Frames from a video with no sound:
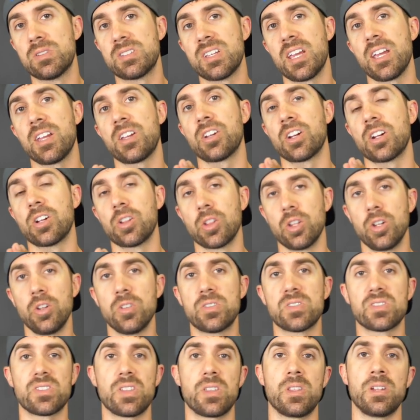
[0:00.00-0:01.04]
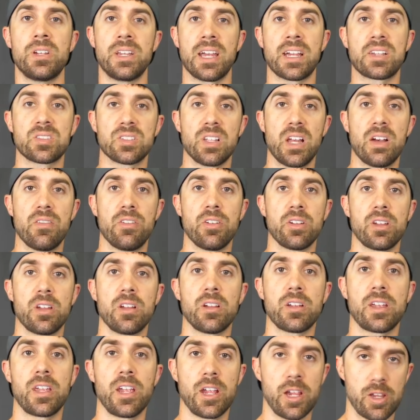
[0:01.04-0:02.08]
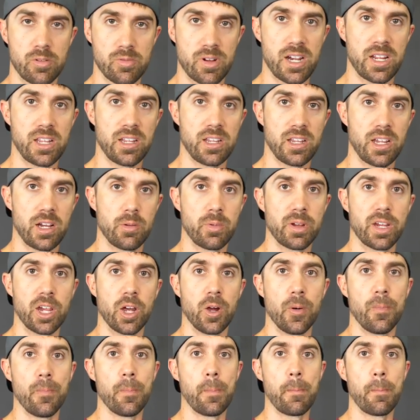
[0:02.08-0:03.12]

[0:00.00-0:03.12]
take your glutes to the next level. Are you ready? Here we go.